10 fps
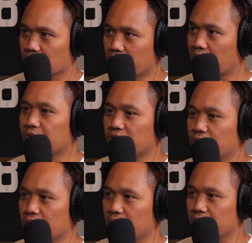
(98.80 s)

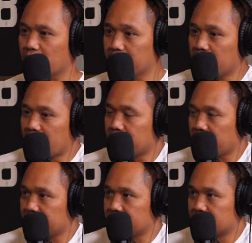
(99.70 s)

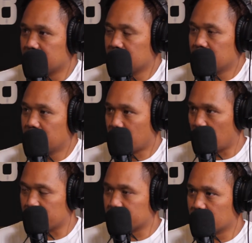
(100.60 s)
nowadays, of
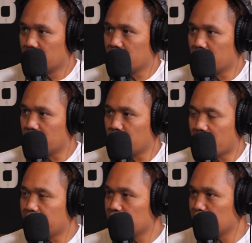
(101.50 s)
course,
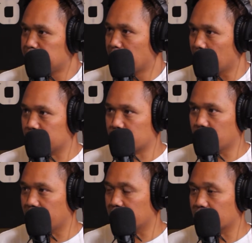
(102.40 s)
whatever you
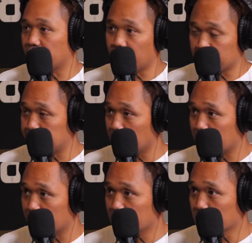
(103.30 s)
post, whether it's on
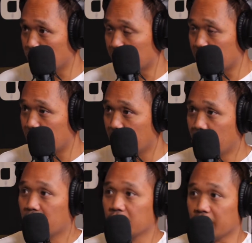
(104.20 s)
Facebook, Twitter,
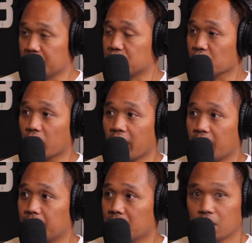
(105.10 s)

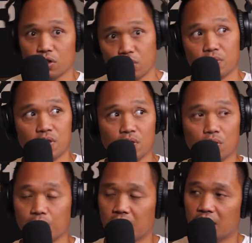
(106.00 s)
Instagram,
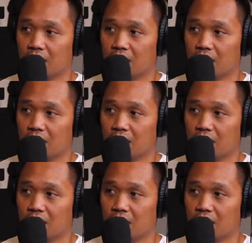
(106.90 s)
YouTube,